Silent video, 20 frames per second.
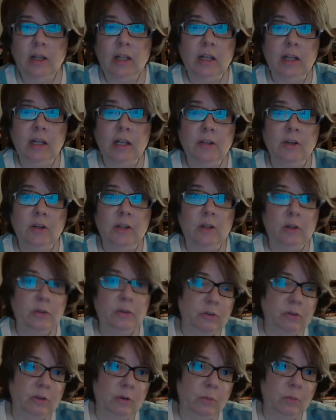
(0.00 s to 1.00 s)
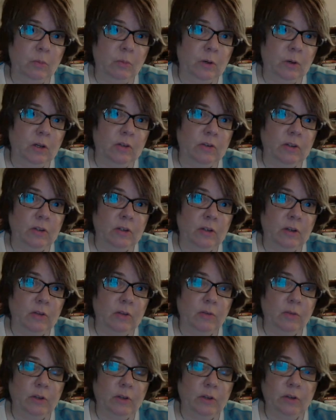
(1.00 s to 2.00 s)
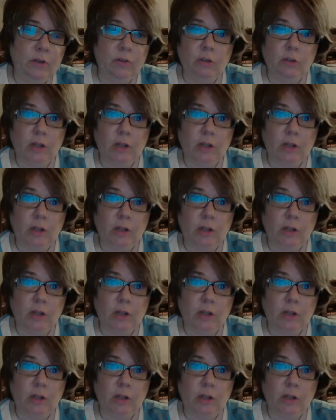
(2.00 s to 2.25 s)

And I also don't want an unfinished